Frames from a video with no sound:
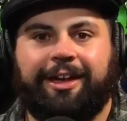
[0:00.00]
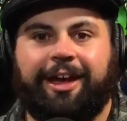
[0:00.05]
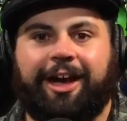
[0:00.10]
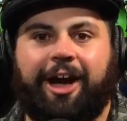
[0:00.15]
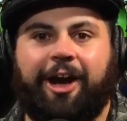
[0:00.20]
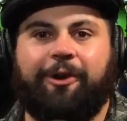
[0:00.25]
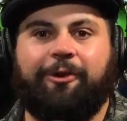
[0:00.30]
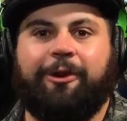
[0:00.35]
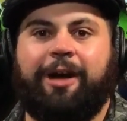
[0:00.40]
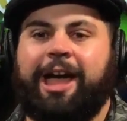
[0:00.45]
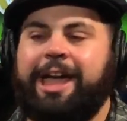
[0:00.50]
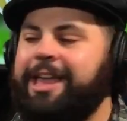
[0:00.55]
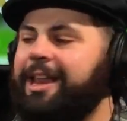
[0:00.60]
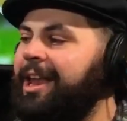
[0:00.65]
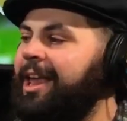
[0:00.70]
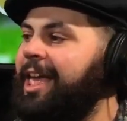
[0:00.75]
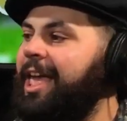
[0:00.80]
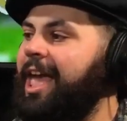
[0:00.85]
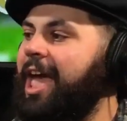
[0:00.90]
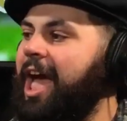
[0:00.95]
All right?
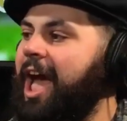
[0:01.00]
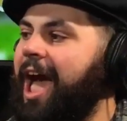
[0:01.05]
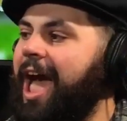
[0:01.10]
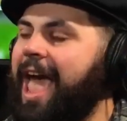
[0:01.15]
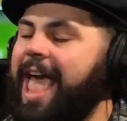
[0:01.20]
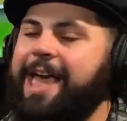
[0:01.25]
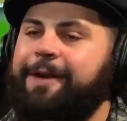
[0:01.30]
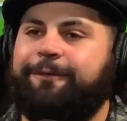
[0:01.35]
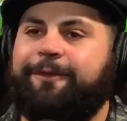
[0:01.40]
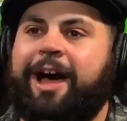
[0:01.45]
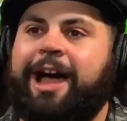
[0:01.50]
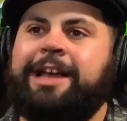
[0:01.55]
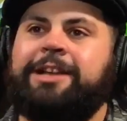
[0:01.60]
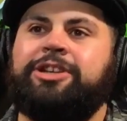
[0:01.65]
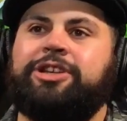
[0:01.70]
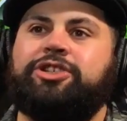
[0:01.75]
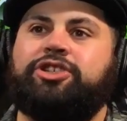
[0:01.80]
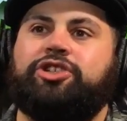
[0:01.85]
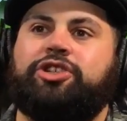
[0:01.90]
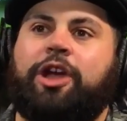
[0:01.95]
If I
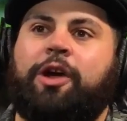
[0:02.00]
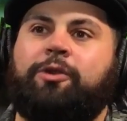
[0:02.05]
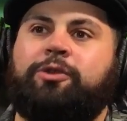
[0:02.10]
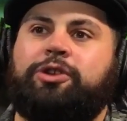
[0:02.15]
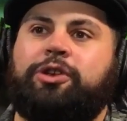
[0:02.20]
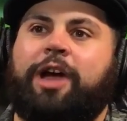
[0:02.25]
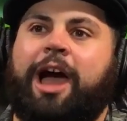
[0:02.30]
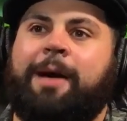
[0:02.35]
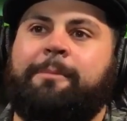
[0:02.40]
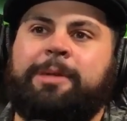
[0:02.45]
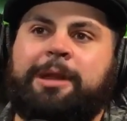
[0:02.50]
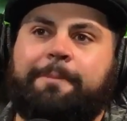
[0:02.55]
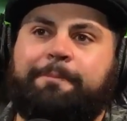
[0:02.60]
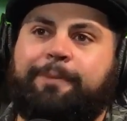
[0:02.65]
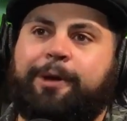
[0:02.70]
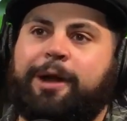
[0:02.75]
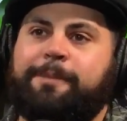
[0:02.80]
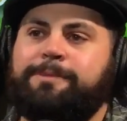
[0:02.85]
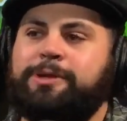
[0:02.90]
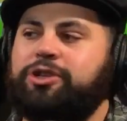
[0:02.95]
just showed you, I'm going to
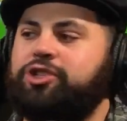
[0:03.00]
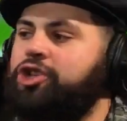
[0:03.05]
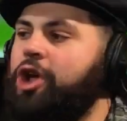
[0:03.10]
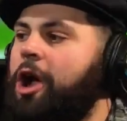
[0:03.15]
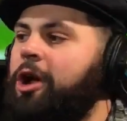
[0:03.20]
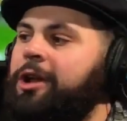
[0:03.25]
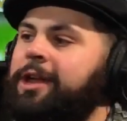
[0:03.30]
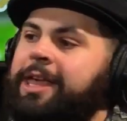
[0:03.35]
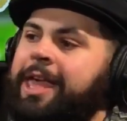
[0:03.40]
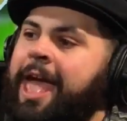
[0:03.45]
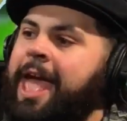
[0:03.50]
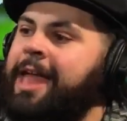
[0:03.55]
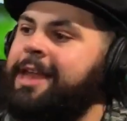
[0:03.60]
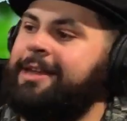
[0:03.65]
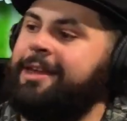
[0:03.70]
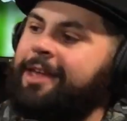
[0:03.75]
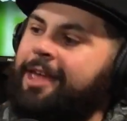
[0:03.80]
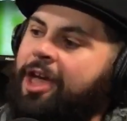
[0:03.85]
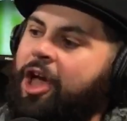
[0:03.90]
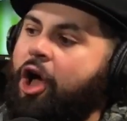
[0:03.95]
put up the chart again.
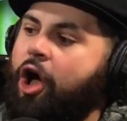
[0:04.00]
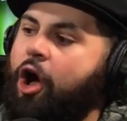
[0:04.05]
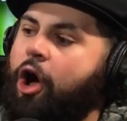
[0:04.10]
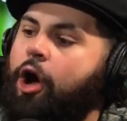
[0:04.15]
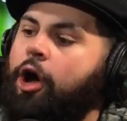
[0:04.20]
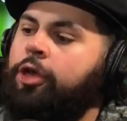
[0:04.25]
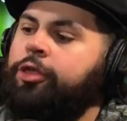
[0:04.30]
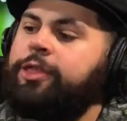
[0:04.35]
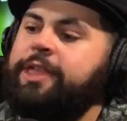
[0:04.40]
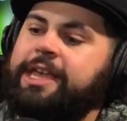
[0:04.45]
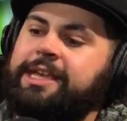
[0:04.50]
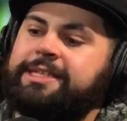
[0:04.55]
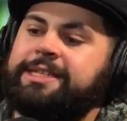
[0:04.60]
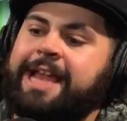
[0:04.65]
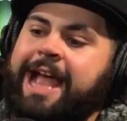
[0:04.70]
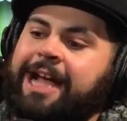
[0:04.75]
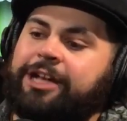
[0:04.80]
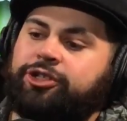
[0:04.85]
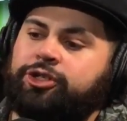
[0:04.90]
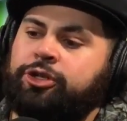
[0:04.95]
All these
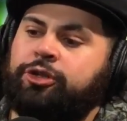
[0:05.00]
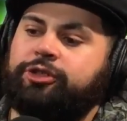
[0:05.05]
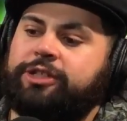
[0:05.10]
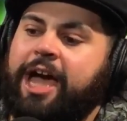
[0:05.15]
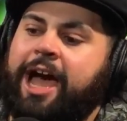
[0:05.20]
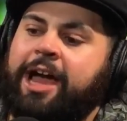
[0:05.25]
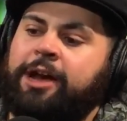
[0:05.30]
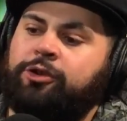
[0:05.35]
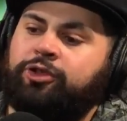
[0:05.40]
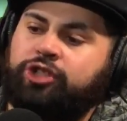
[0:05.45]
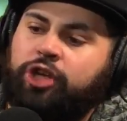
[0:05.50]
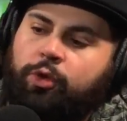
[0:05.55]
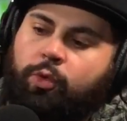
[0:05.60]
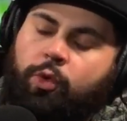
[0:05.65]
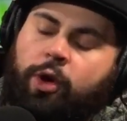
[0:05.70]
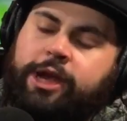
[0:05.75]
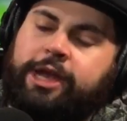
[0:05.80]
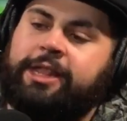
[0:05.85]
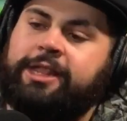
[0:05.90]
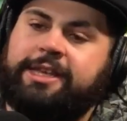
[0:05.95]
national titles are
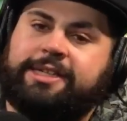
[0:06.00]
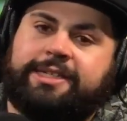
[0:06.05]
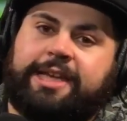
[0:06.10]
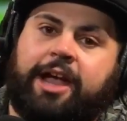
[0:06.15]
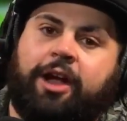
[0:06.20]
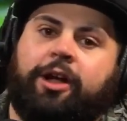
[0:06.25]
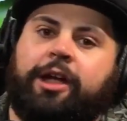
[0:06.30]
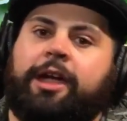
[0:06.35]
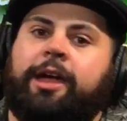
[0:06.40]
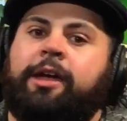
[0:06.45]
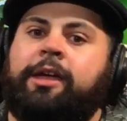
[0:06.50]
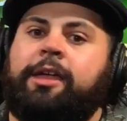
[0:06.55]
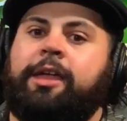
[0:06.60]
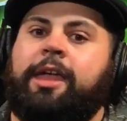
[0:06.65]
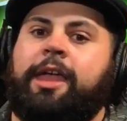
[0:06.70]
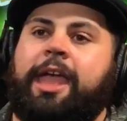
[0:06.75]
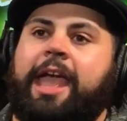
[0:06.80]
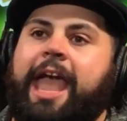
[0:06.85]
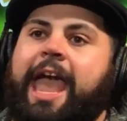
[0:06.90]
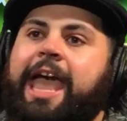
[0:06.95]
won in this area.
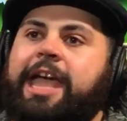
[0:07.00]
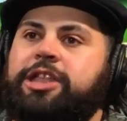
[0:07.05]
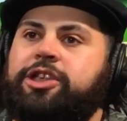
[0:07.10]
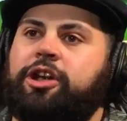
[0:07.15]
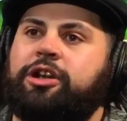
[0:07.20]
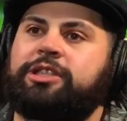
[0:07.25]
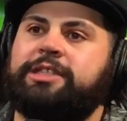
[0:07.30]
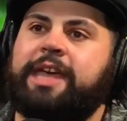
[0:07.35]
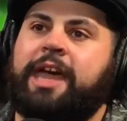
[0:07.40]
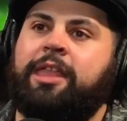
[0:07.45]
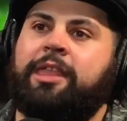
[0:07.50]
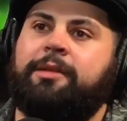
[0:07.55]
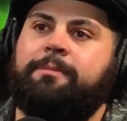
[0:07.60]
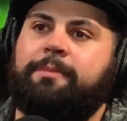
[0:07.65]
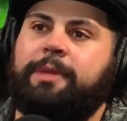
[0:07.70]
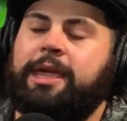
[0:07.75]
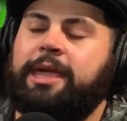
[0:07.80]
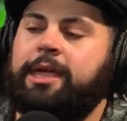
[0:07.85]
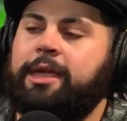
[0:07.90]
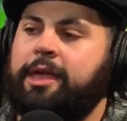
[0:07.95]
And you're telling
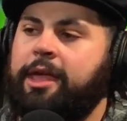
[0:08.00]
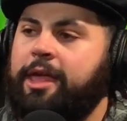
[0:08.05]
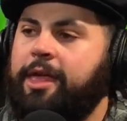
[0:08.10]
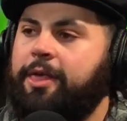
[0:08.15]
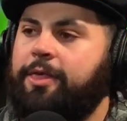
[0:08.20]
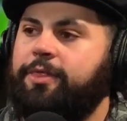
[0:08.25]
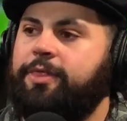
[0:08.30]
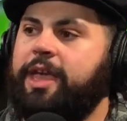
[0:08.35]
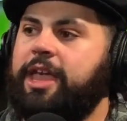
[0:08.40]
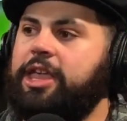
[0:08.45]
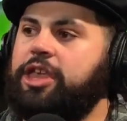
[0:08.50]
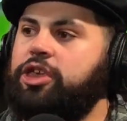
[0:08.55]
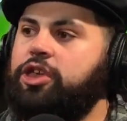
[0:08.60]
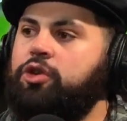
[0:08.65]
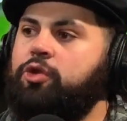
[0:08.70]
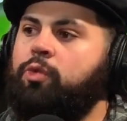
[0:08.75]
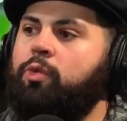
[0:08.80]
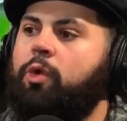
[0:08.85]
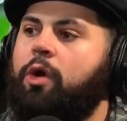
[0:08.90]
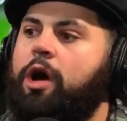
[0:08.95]
me that
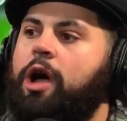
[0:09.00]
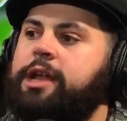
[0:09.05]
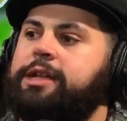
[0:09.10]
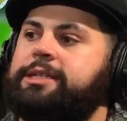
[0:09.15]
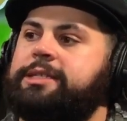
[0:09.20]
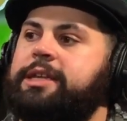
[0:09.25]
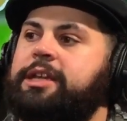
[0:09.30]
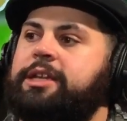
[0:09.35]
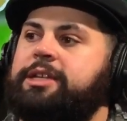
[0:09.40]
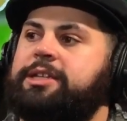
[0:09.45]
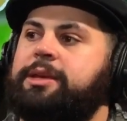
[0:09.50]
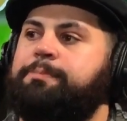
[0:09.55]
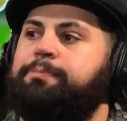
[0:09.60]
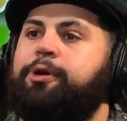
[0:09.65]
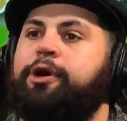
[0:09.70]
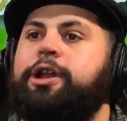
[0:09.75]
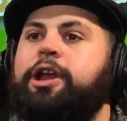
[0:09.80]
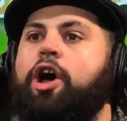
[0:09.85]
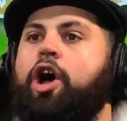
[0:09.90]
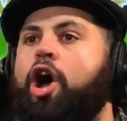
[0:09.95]
you want to
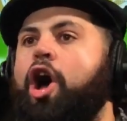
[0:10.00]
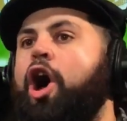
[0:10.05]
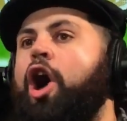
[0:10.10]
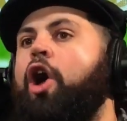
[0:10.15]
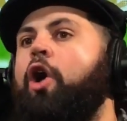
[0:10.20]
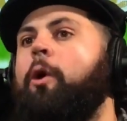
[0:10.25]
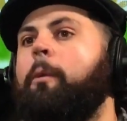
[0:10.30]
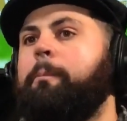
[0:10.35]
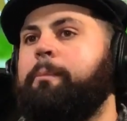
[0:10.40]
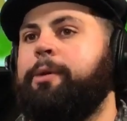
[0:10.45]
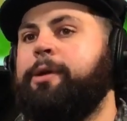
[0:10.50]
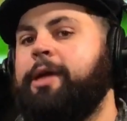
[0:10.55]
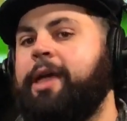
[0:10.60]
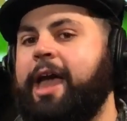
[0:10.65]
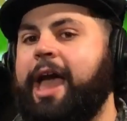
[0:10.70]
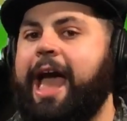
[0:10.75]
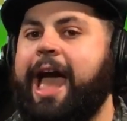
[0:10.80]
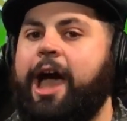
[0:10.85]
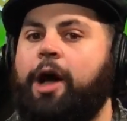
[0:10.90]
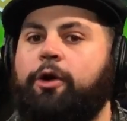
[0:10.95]
put a hope
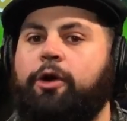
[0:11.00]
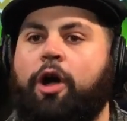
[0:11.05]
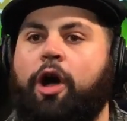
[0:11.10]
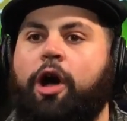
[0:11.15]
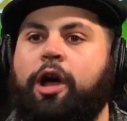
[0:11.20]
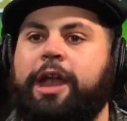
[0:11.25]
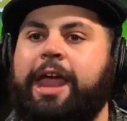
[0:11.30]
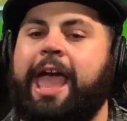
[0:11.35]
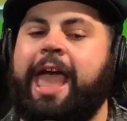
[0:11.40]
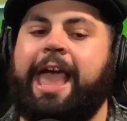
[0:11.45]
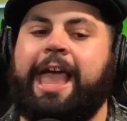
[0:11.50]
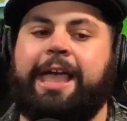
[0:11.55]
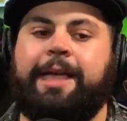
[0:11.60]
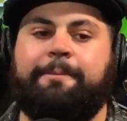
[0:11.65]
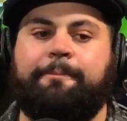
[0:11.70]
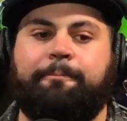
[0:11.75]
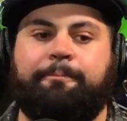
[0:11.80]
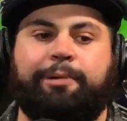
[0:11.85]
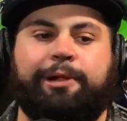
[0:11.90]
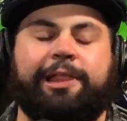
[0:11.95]
out on a
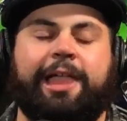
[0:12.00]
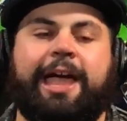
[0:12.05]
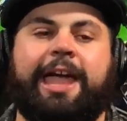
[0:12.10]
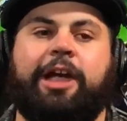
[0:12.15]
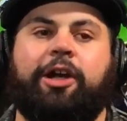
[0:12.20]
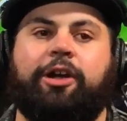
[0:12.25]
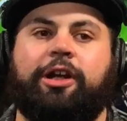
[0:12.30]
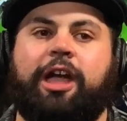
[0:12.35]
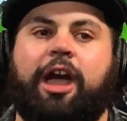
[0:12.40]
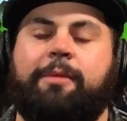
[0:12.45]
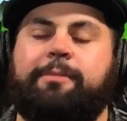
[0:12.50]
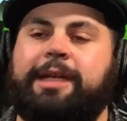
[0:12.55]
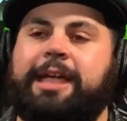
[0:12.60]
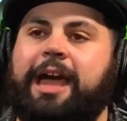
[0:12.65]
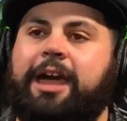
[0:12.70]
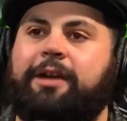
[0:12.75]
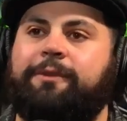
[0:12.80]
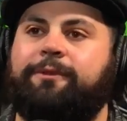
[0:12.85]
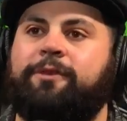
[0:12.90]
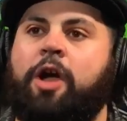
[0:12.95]
player coming
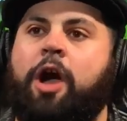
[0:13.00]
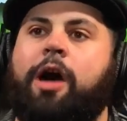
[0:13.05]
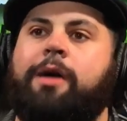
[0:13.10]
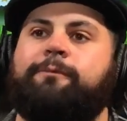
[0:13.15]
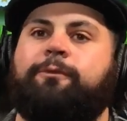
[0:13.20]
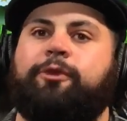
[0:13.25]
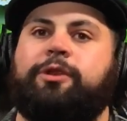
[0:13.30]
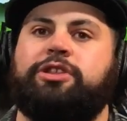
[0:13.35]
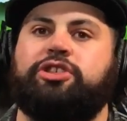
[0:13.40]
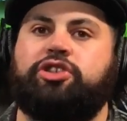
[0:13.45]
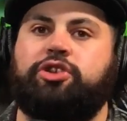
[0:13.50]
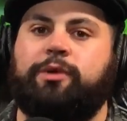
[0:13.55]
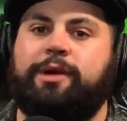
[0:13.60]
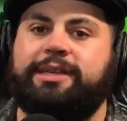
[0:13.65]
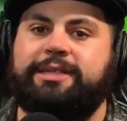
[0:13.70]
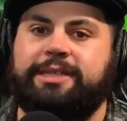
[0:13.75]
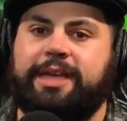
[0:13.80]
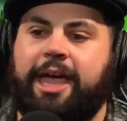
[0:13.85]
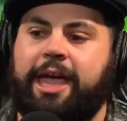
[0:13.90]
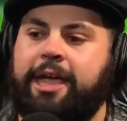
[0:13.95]
out of Conference
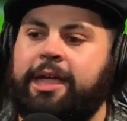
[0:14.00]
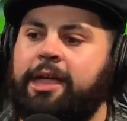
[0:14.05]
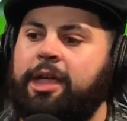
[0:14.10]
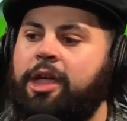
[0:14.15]
USA